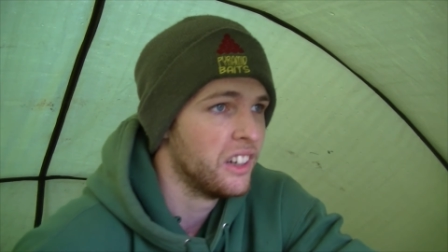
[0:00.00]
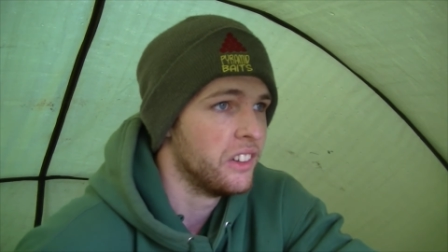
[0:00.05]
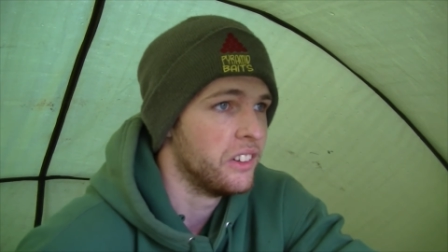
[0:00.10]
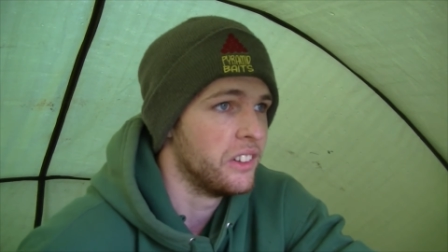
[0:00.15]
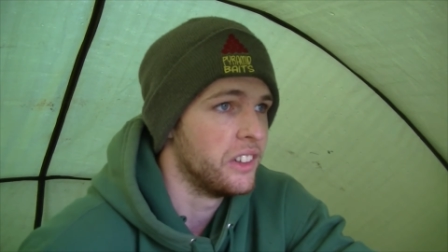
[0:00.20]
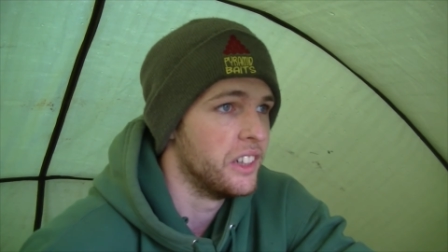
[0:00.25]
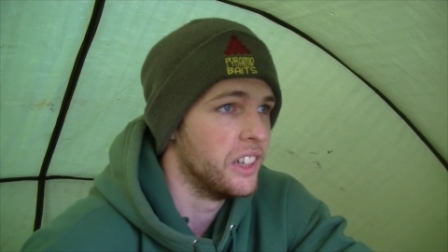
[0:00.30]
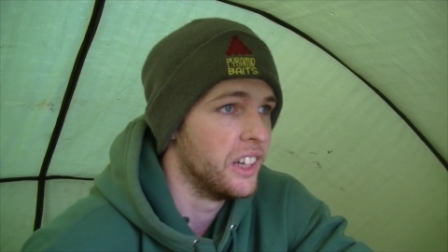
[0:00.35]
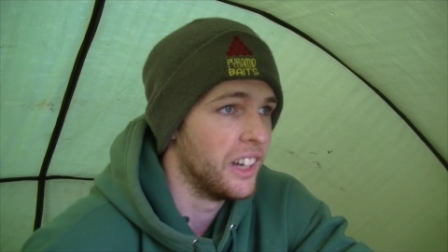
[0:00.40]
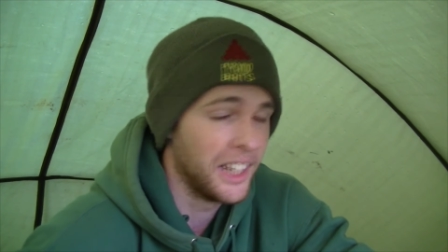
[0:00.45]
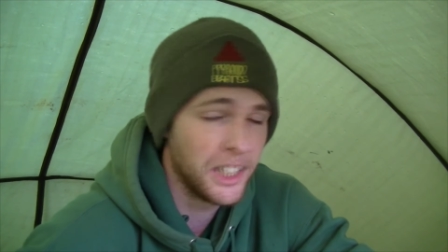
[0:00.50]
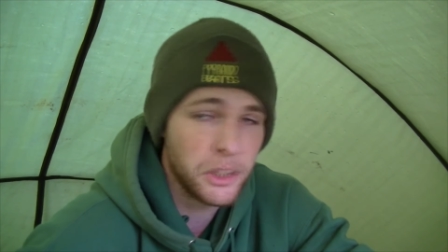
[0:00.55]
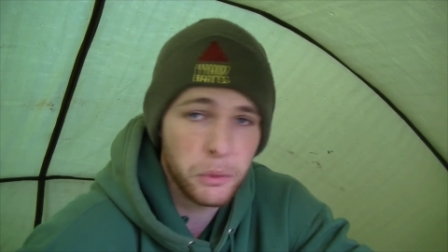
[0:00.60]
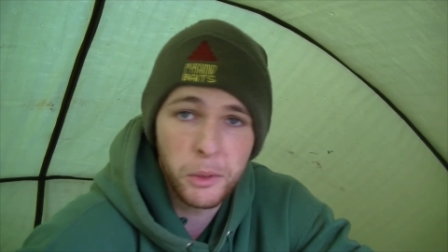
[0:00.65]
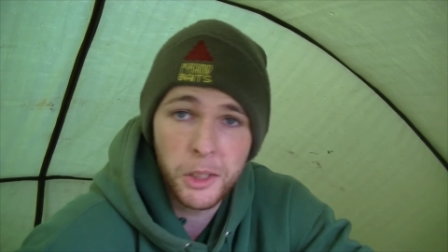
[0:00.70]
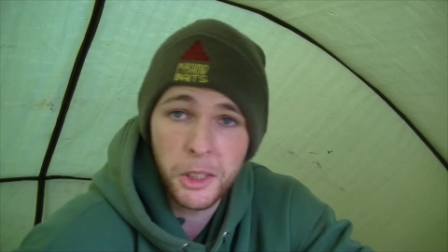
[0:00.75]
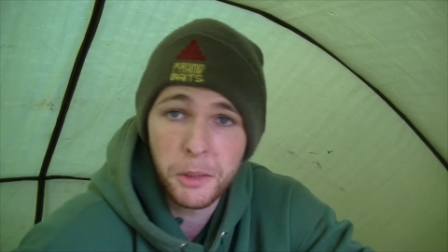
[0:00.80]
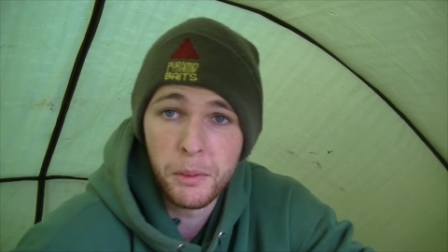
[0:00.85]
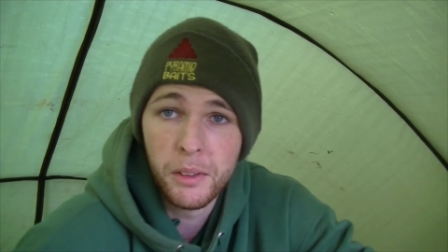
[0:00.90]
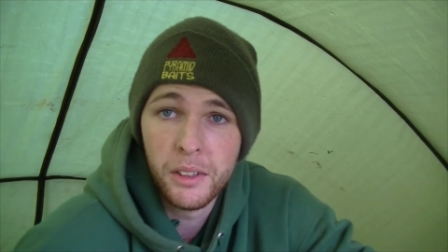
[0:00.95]
The last
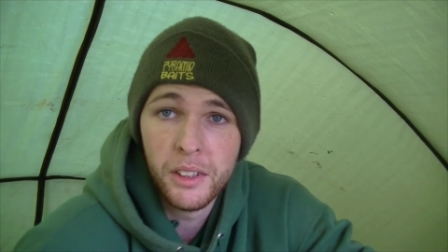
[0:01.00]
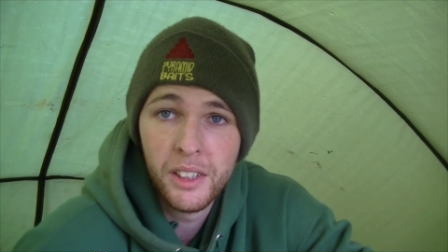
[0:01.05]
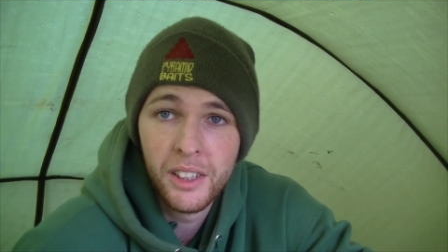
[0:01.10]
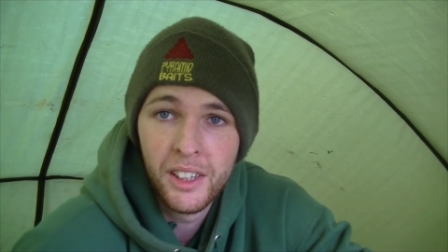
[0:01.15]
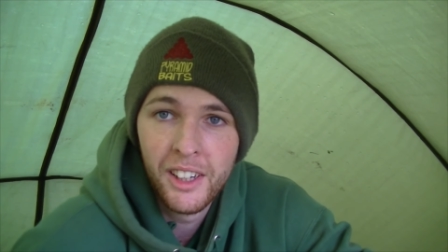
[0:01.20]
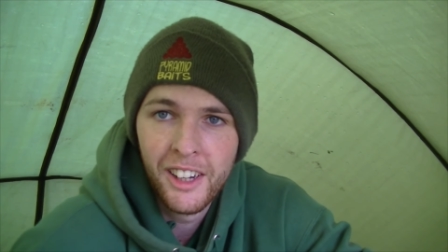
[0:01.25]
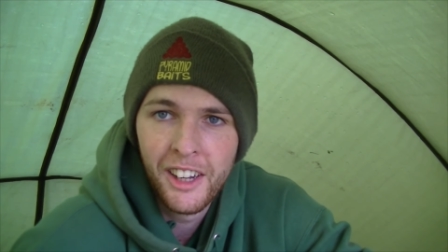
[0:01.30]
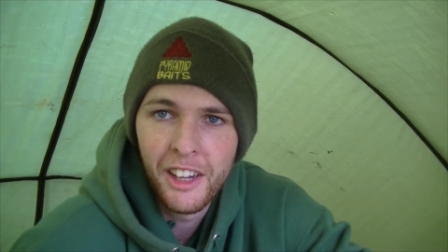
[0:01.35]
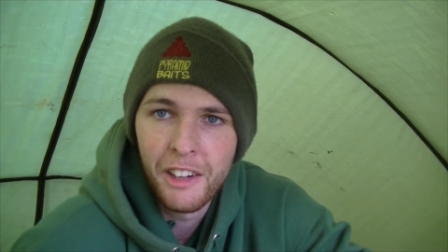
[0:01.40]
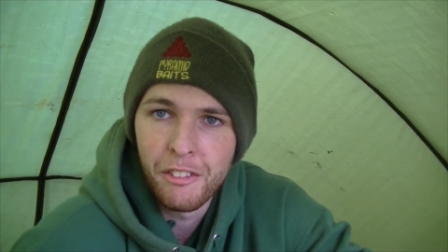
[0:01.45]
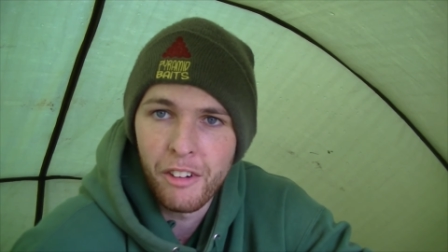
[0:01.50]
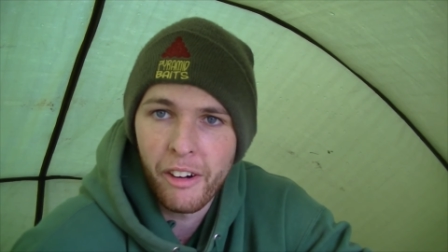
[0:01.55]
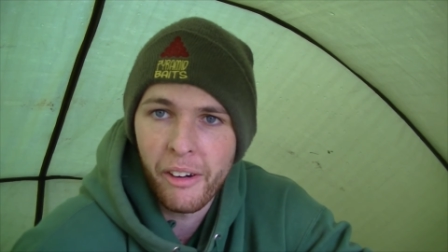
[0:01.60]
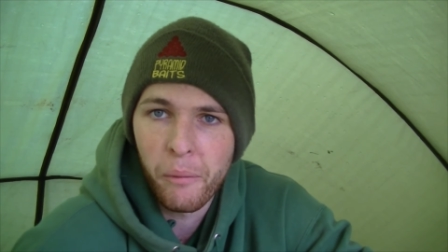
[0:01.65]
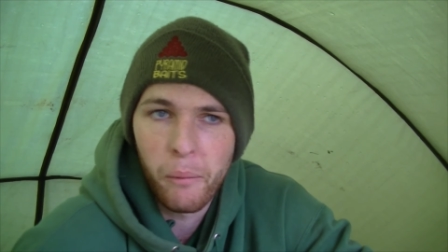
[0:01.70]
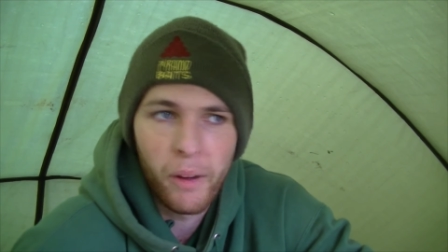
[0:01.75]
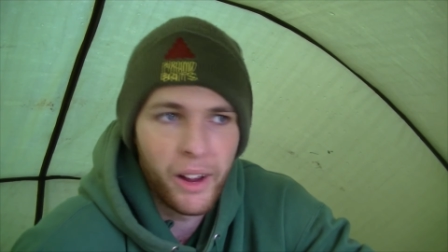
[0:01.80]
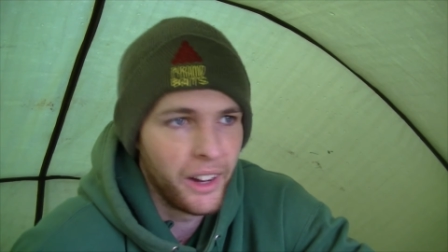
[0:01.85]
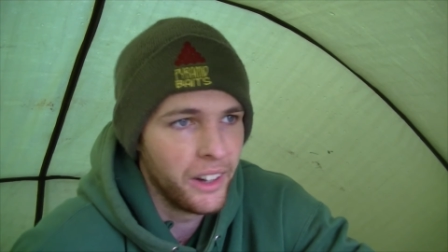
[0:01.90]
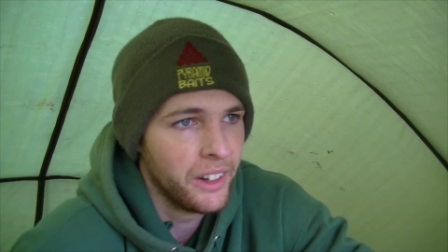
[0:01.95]
week's been very
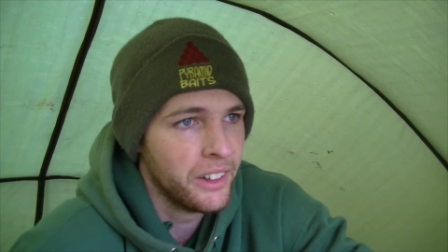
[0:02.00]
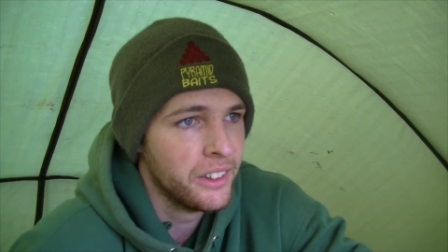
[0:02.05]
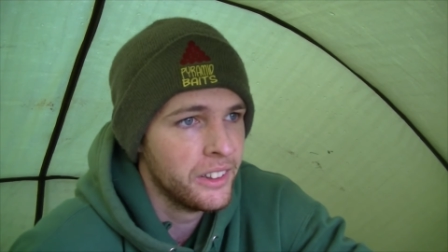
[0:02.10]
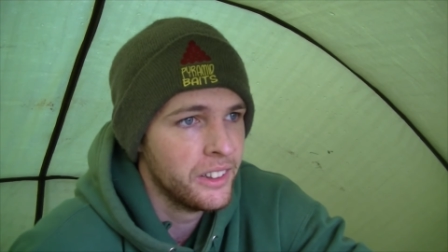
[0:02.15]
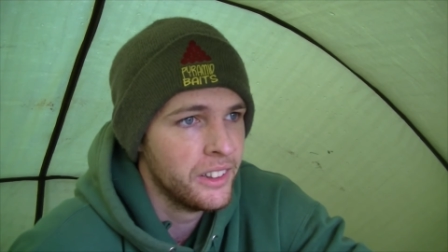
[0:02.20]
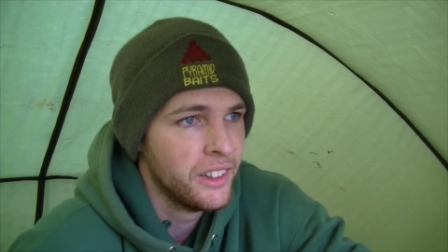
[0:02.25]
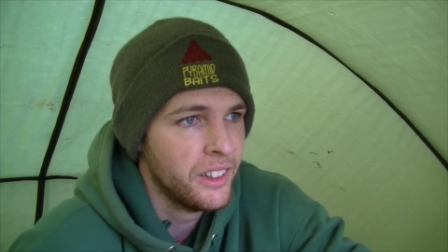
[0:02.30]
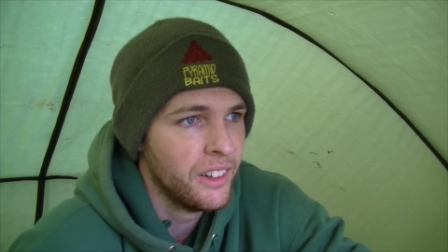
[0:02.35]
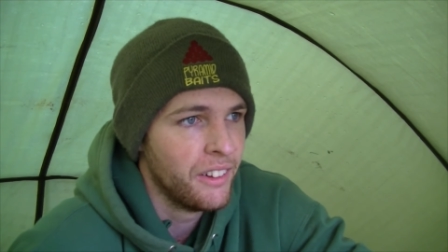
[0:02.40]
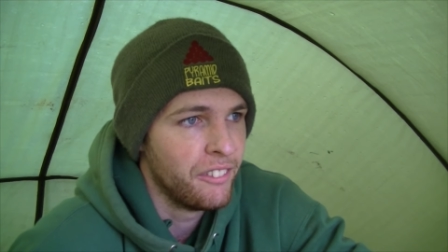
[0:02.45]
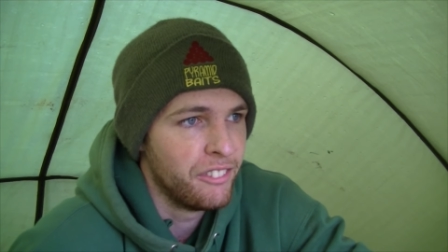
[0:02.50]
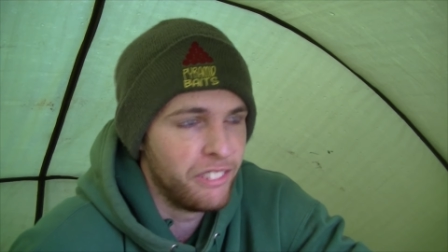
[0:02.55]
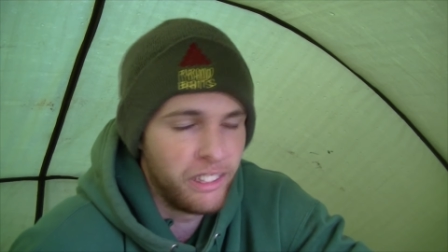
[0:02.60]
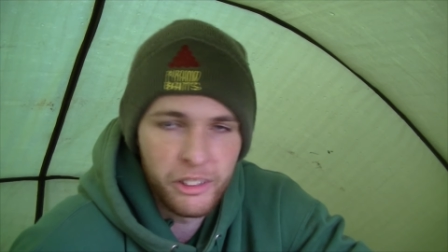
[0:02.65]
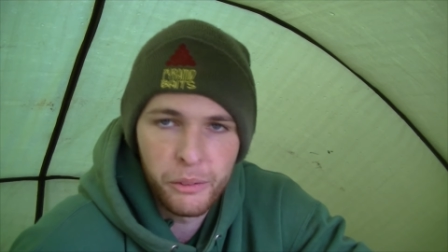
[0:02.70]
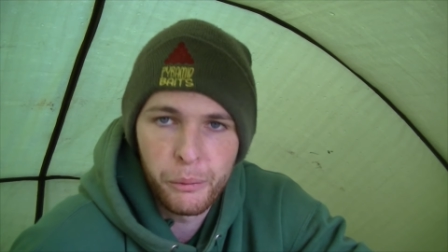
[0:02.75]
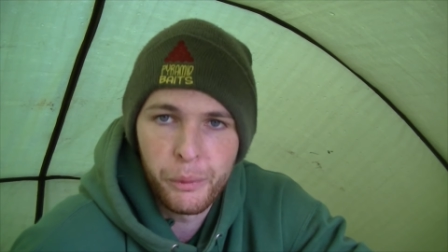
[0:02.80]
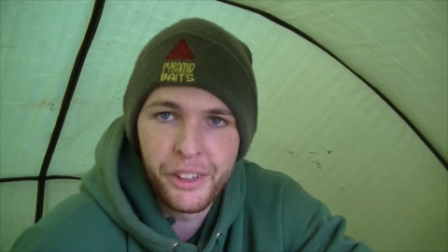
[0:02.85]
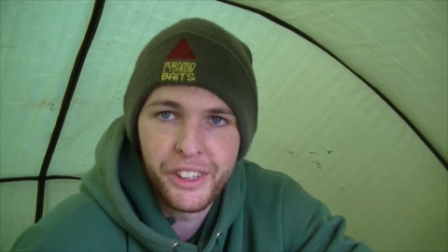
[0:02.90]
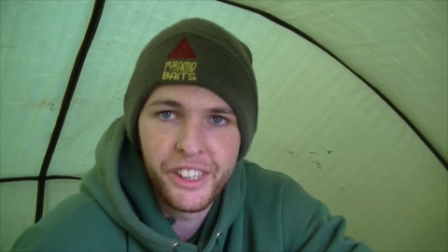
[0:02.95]
wet,
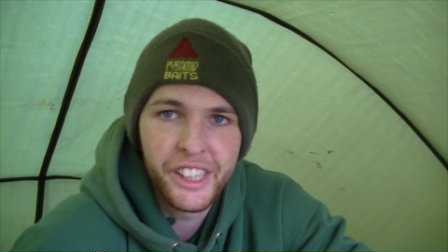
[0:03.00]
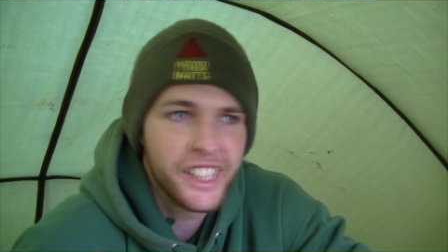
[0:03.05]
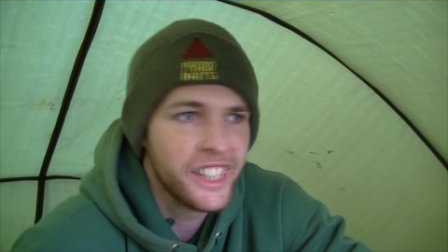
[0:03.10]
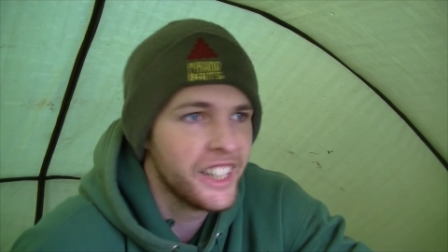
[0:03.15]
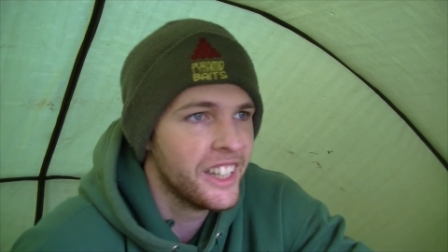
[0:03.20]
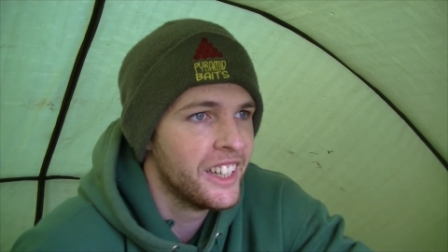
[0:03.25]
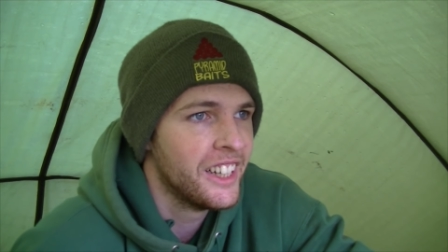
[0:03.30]
very windy,